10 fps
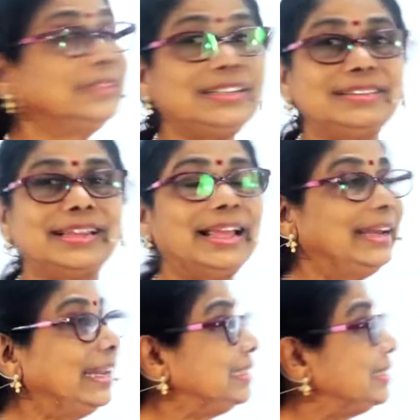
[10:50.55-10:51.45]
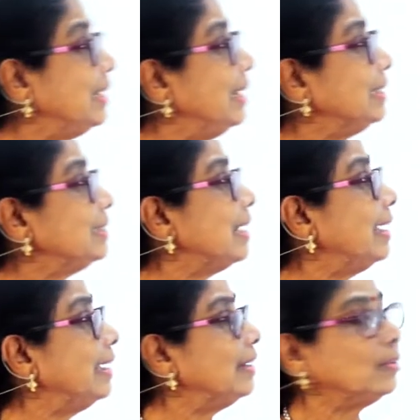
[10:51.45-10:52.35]
Good. Next
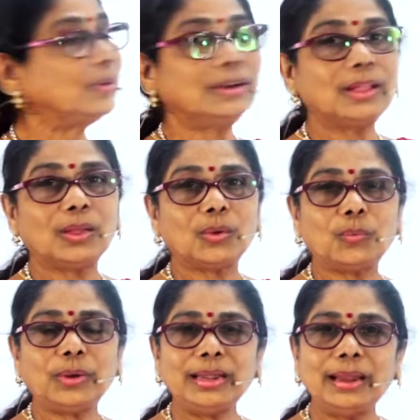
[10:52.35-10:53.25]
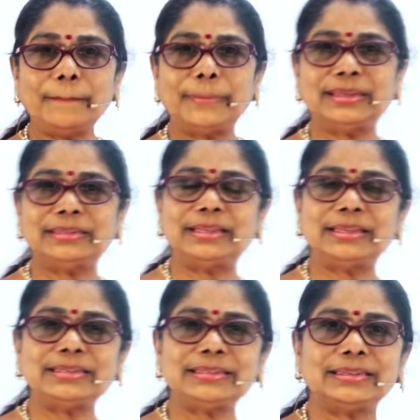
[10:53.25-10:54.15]
line. What number is
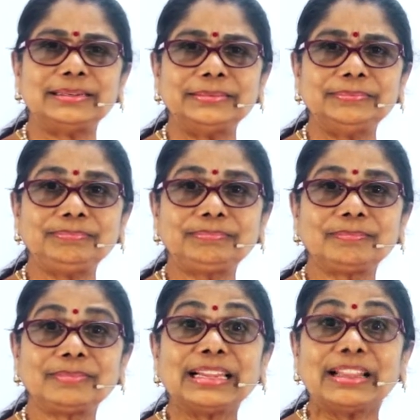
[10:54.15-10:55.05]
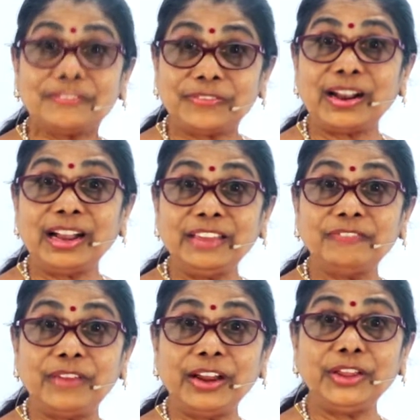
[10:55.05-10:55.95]
this? 5.
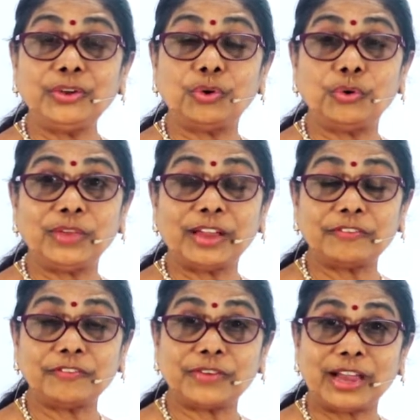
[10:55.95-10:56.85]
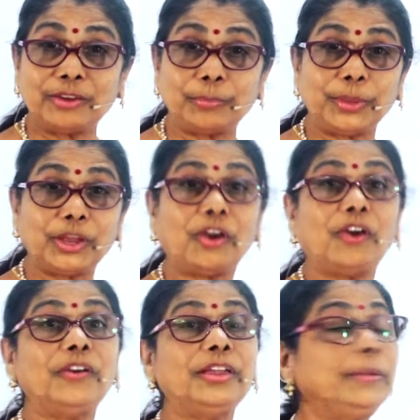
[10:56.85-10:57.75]
Very good. We have a 5 rupee
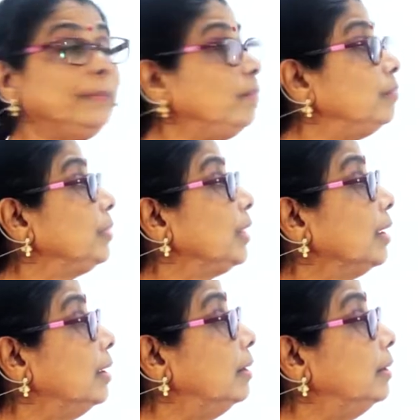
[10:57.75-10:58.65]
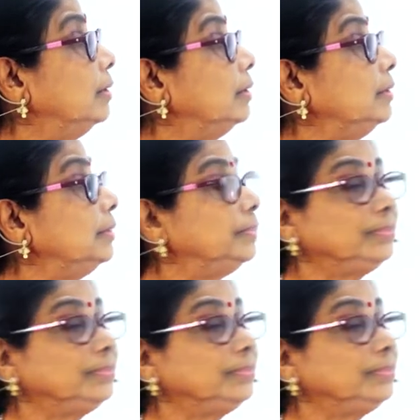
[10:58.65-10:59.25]
coin. Good.